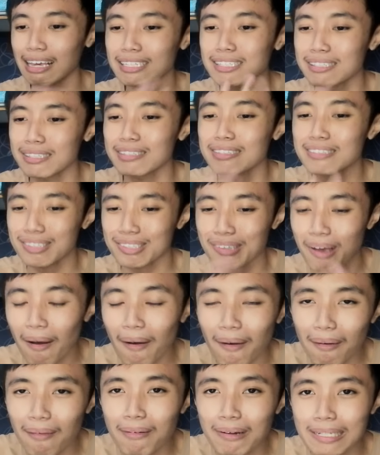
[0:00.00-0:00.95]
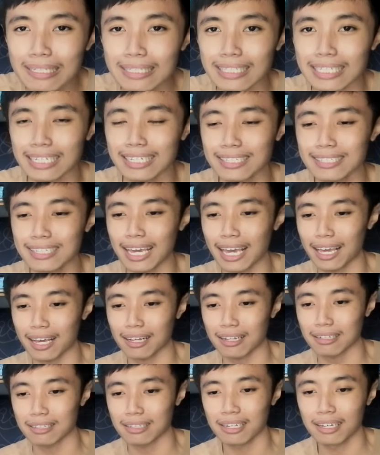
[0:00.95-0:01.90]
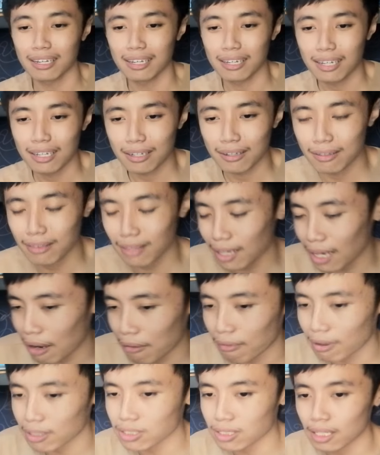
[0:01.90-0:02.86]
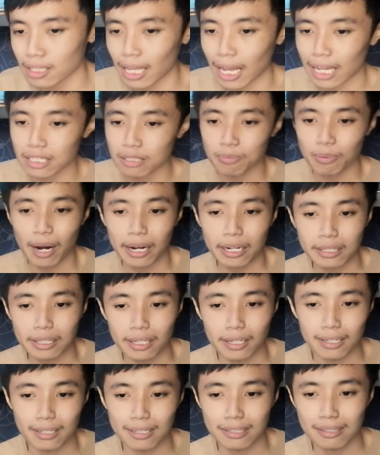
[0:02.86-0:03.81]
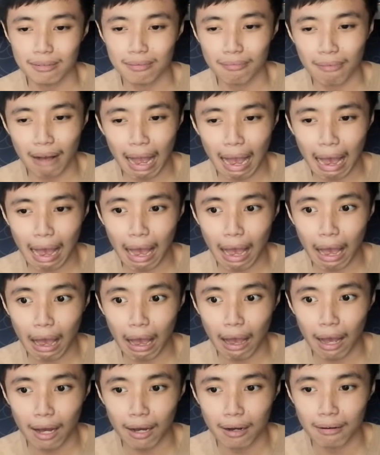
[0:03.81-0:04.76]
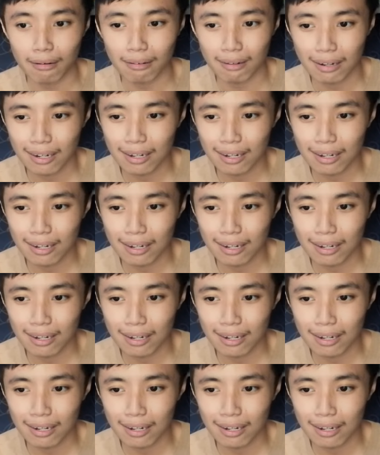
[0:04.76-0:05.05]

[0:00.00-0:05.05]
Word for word: It's so detailed. You think I watched the dance practice? Wow.